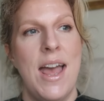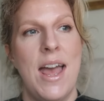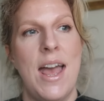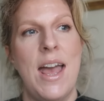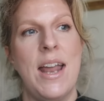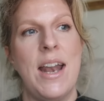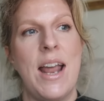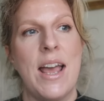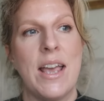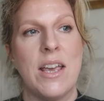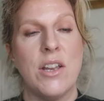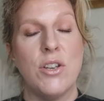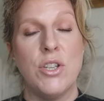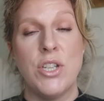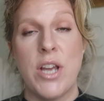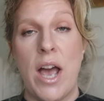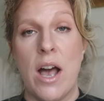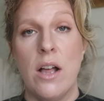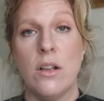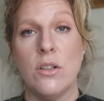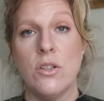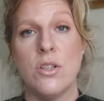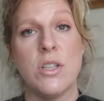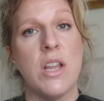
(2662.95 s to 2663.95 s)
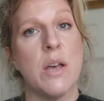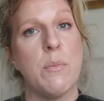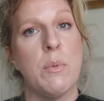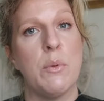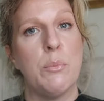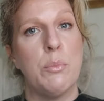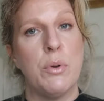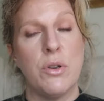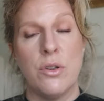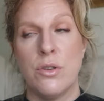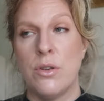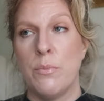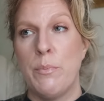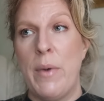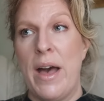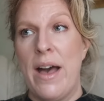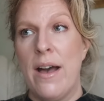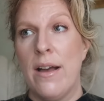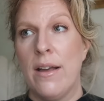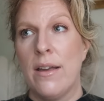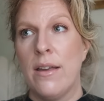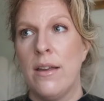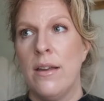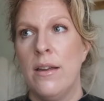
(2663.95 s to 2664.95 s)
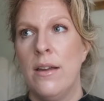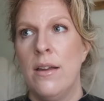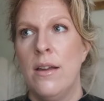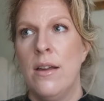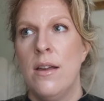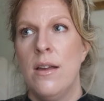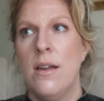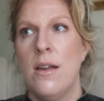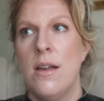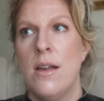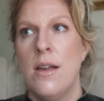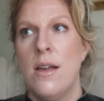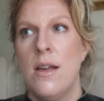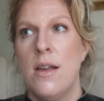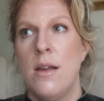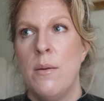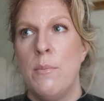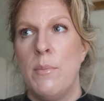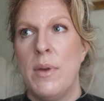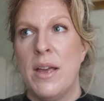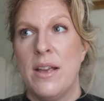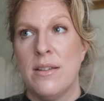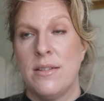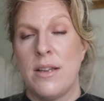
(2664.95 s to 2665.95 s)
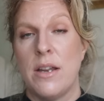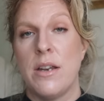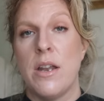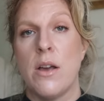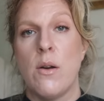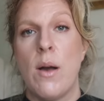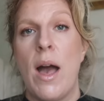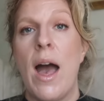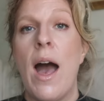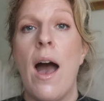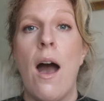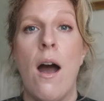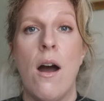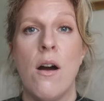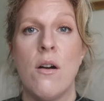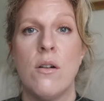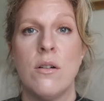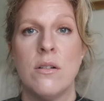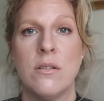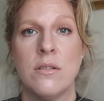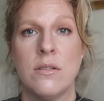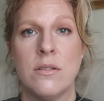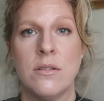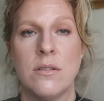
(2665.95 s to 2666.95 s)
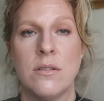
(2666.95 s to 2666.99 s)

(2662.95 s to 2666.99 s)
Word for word: and i can challenge them and push back because i know how